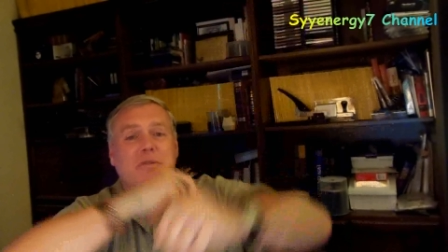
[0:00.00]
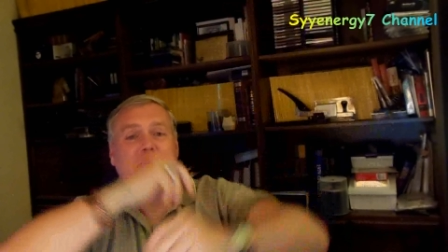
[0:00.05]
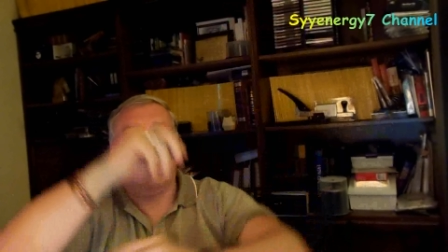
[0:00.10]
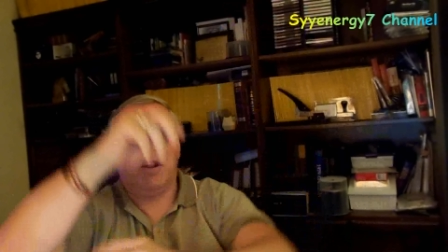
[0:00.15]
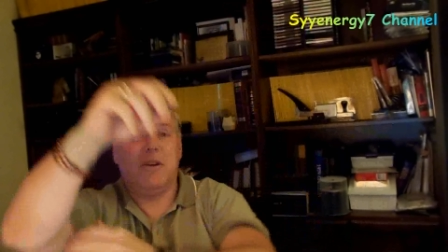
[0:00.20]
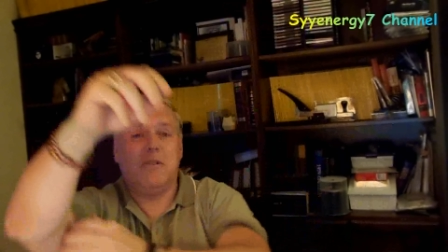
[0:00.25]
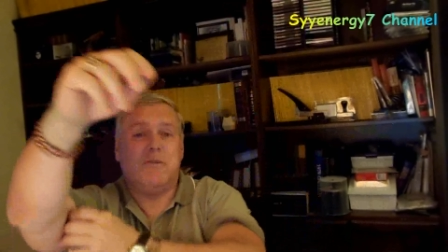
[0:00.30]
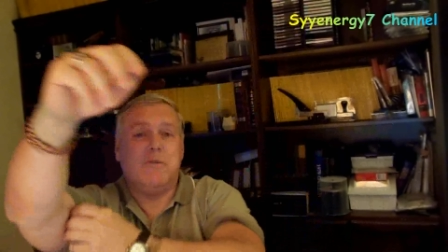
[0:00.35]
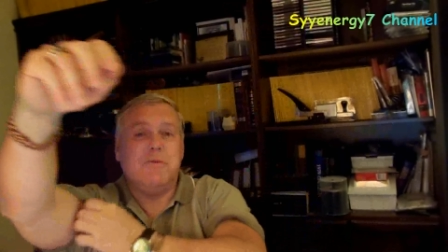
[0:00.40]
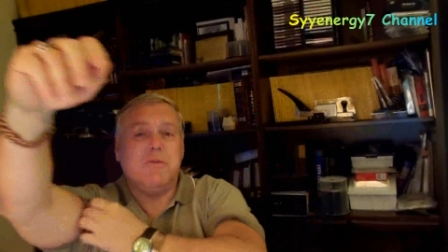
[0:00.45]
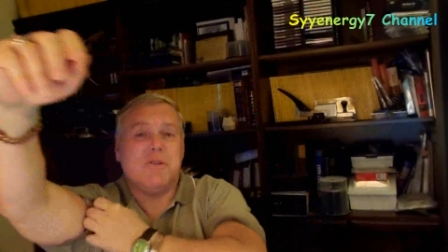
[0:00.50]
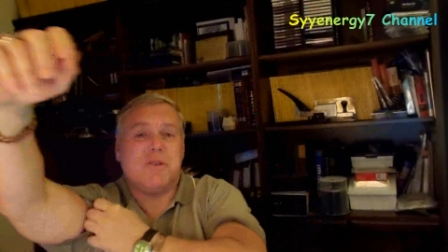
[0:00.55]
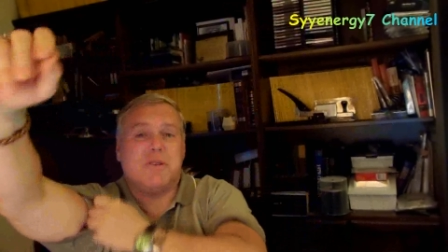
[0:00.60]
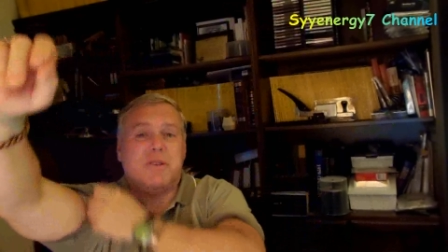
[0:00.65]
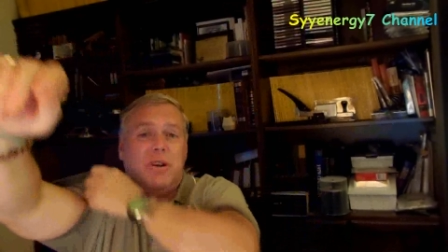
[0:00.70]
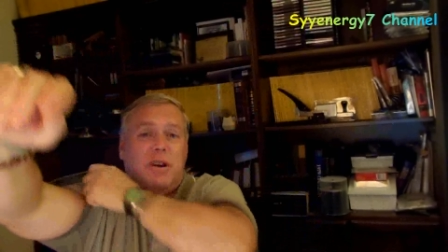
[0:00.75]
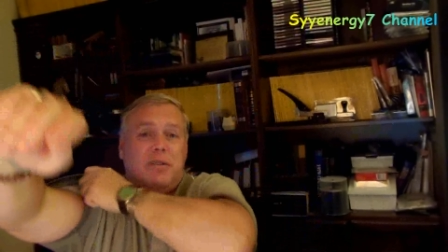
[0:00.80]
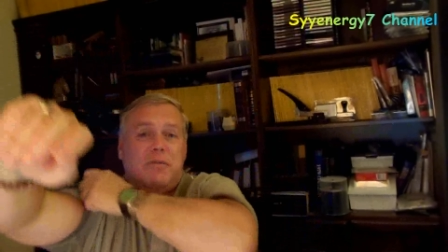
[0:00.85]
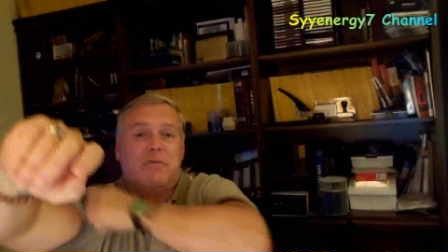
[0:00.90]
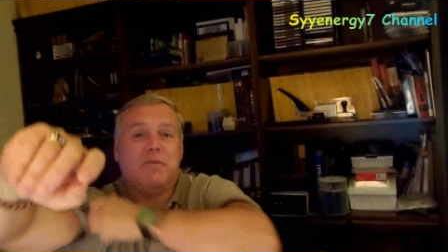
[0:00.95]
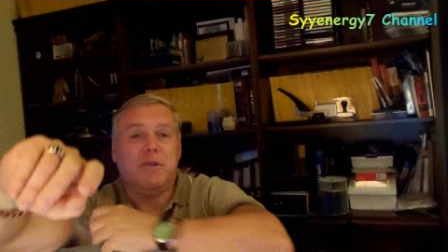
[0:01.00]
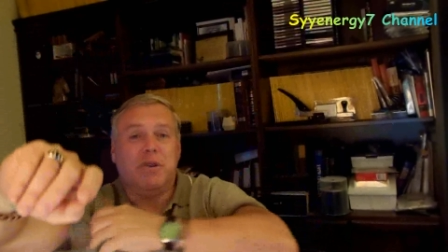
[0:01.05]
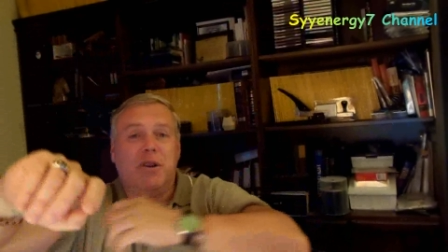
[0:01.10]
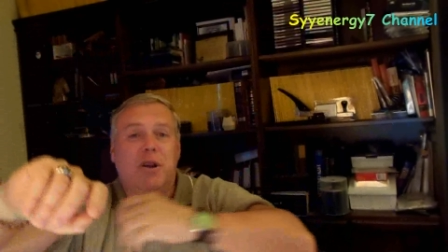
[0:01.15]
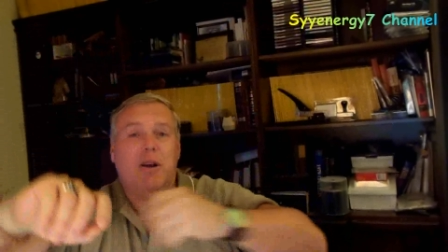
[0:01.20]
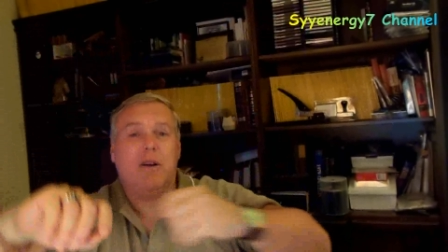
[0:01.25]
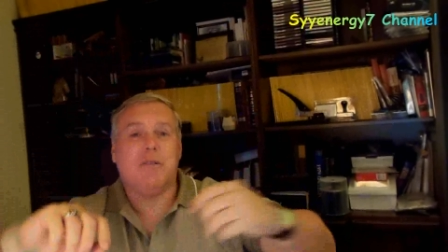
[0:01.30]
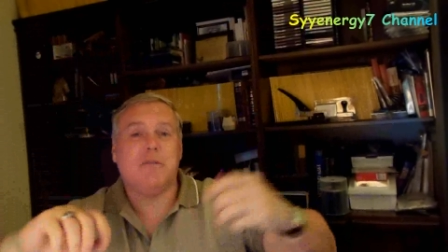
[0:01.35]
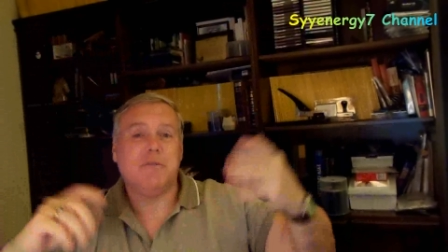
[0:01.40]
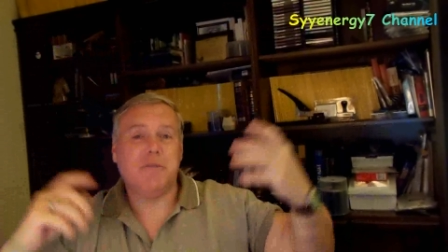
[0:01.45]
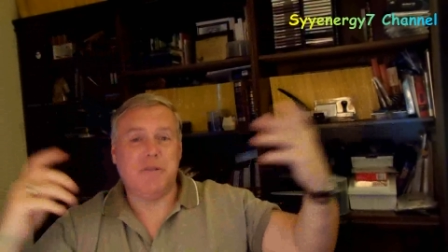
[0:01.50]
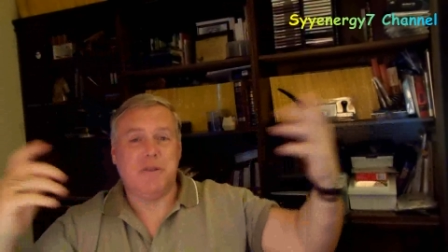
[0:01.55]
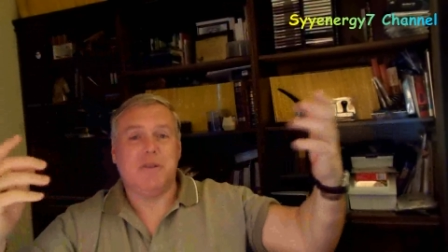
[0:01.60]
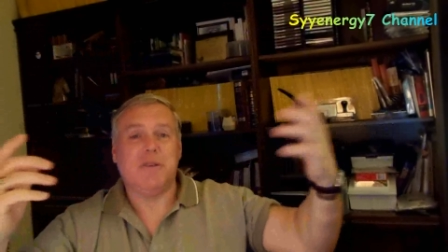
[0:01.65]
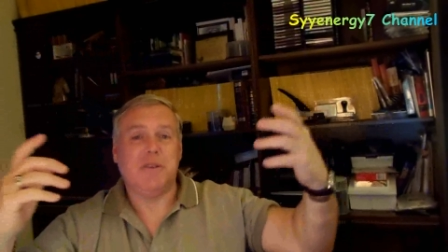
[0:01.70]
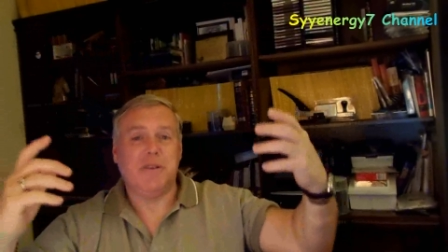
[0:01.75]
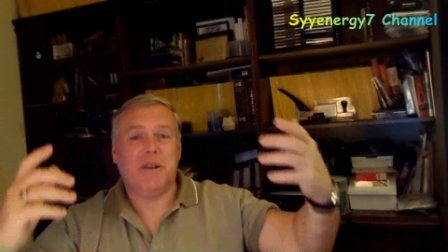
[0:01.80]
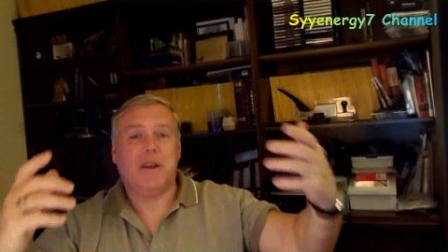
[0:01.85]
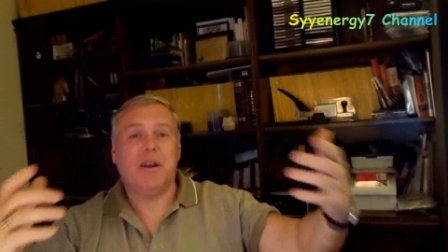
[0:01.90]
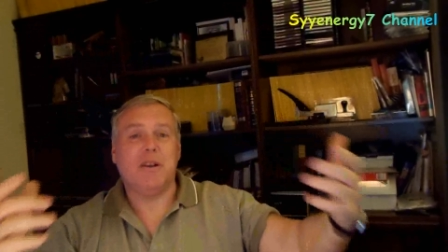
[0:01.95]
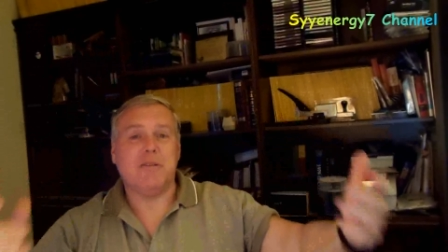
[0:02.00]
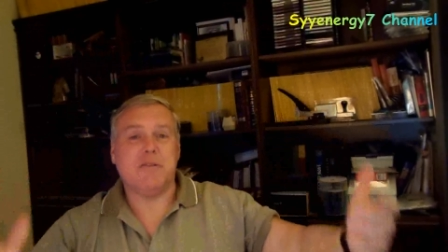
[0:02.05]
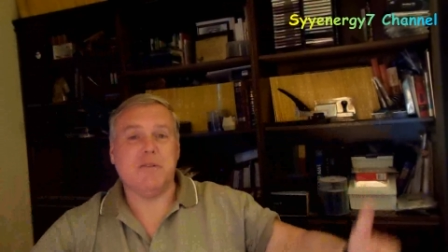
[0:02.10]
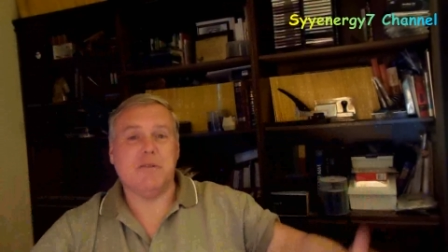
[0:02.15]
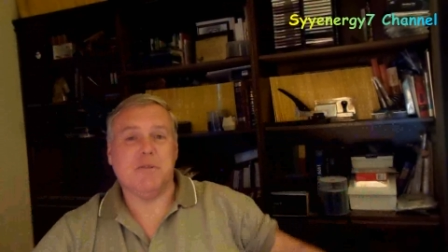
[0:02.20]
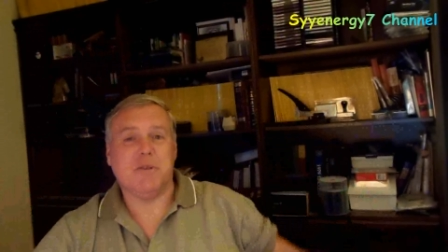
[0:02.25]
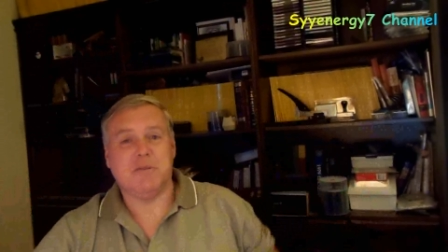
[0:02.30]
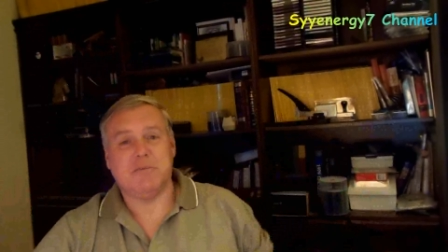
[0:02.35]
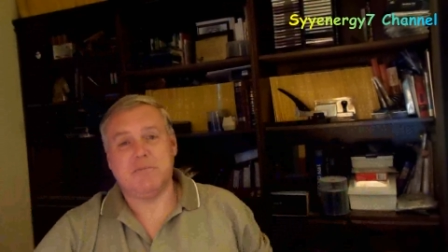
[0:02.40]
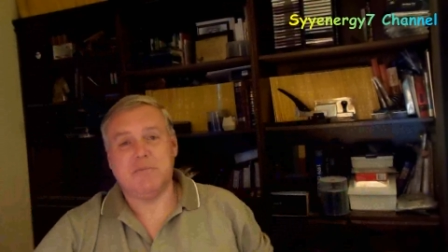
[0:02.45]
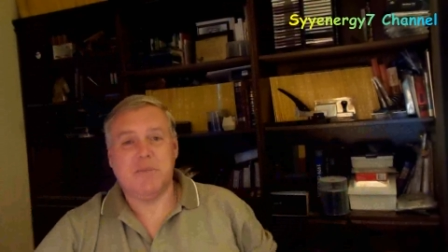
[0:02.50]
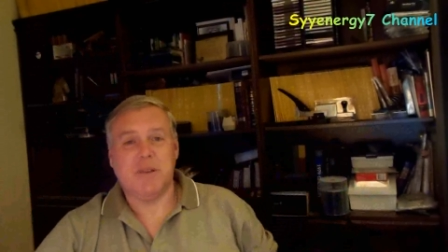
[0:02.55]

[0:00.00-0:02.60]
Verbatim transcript: They got to do stuff, you know? You got to do it.